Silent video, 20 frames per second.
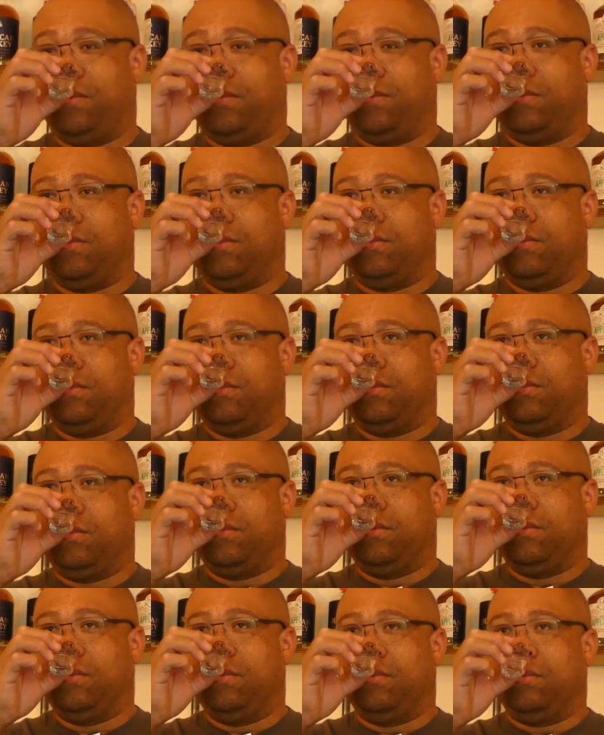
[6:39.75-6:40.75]

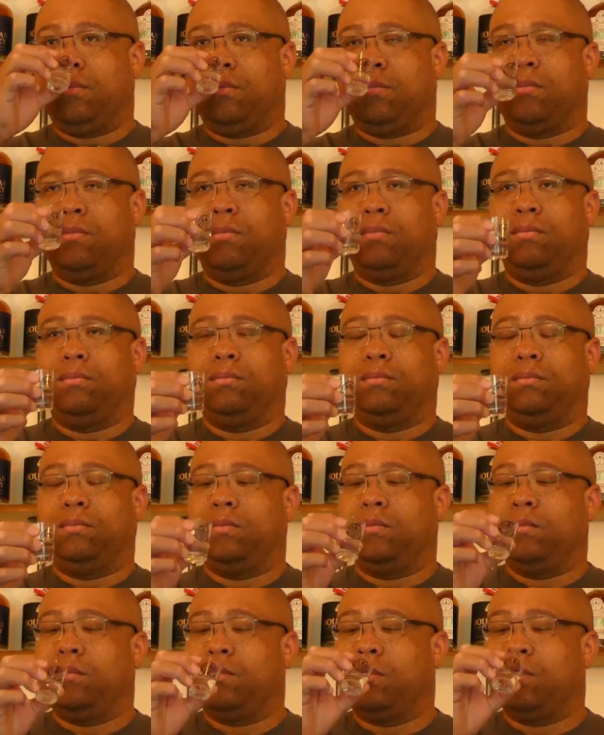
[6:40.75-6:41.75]

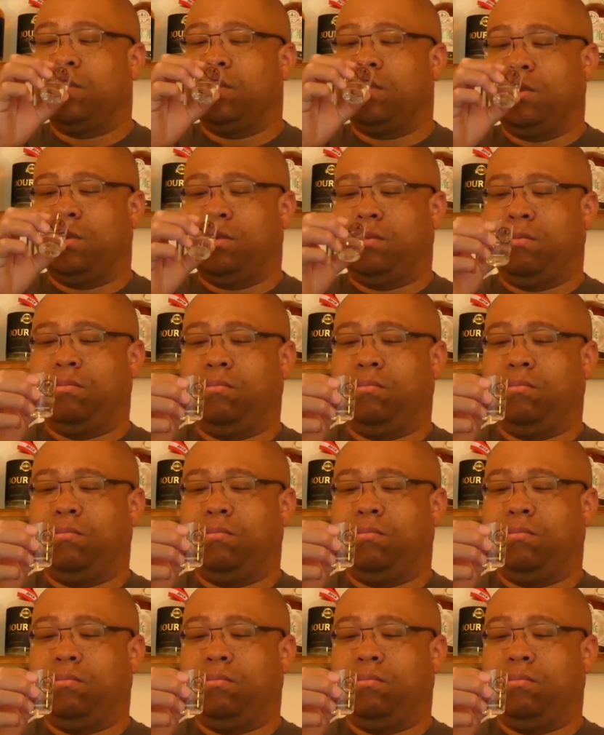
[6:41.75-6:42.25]
(silence)